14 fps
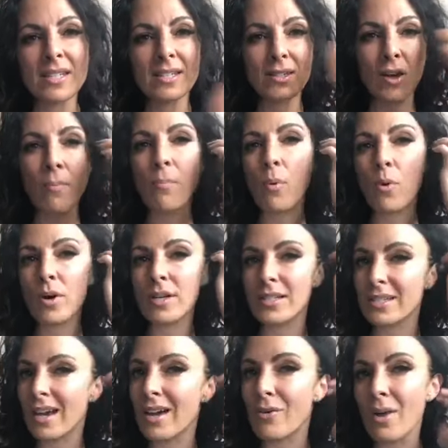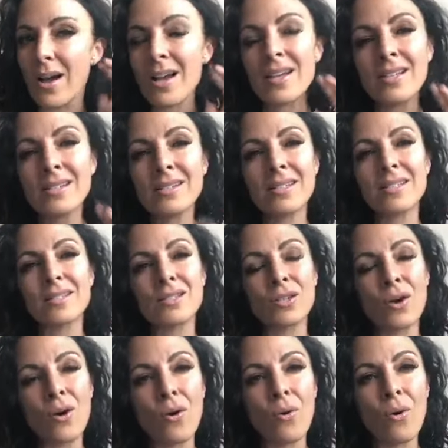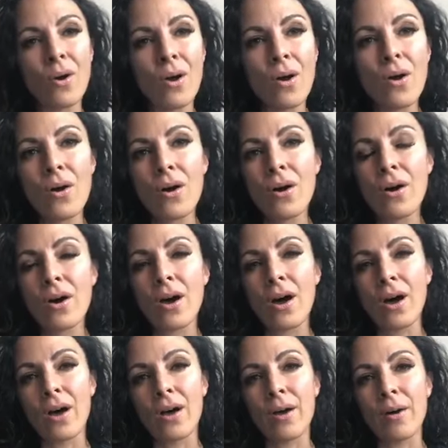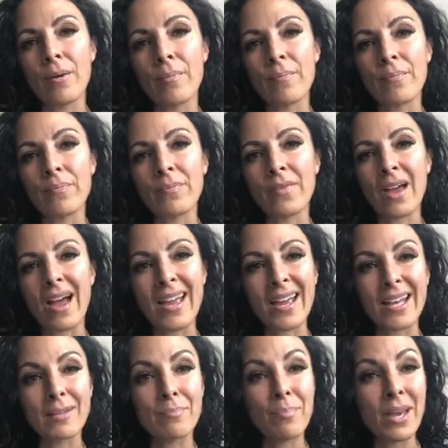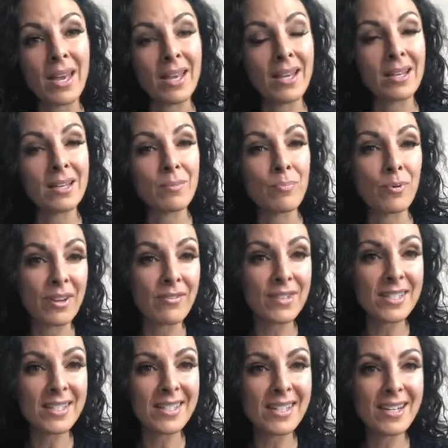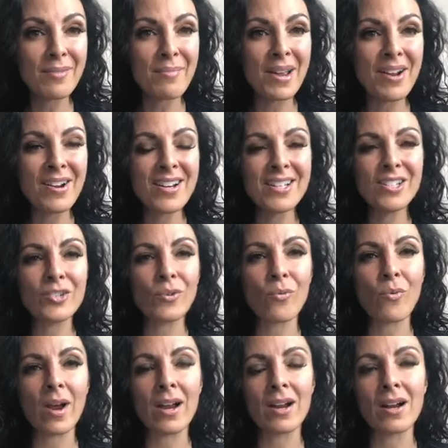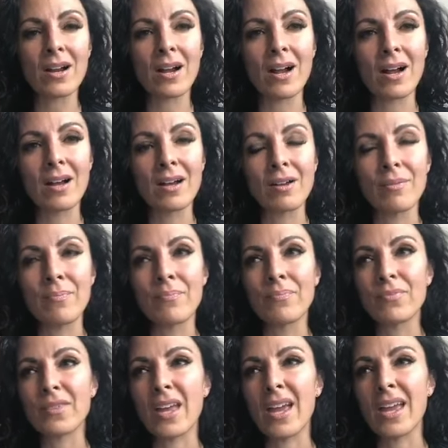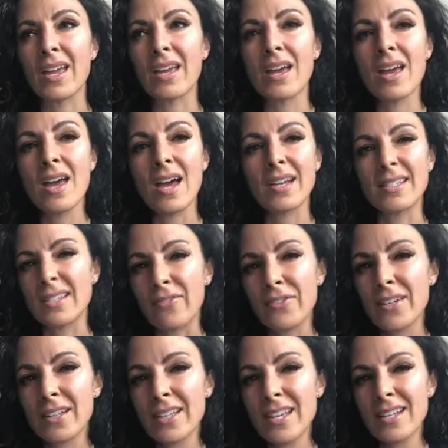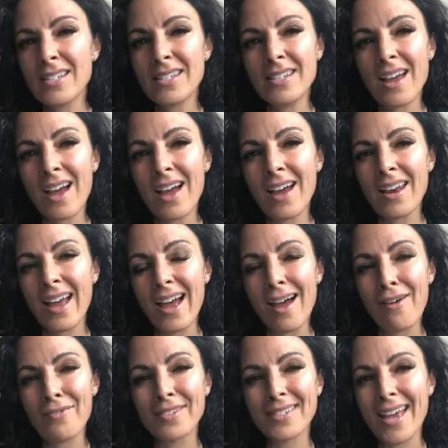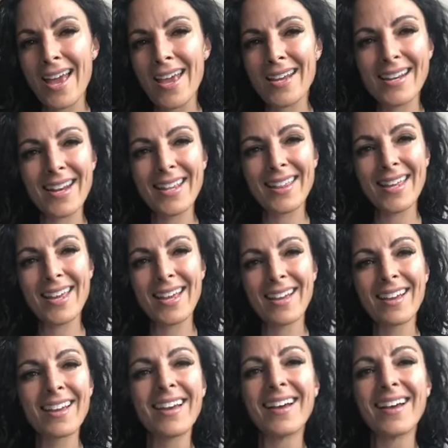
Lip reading: as on board as I was. And so, I had been previously in a marriage where, I definitely did not have a say in anything.